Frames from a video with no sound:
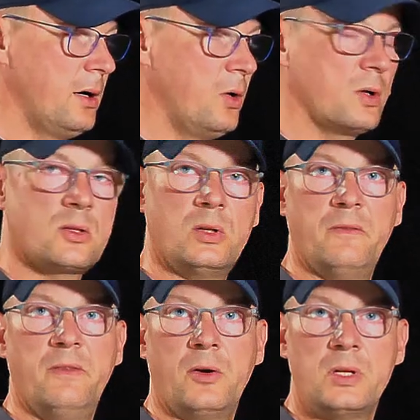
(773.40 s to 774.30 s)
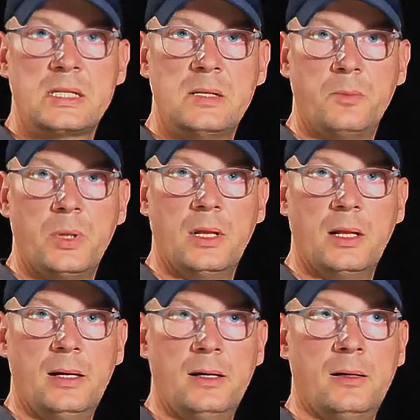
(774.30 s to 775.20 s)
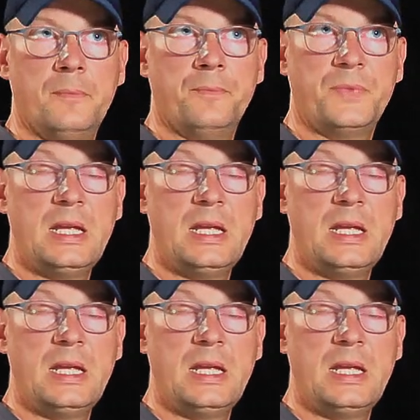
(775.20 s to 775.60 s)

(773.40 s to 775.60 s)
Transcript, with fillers: also the very simple um,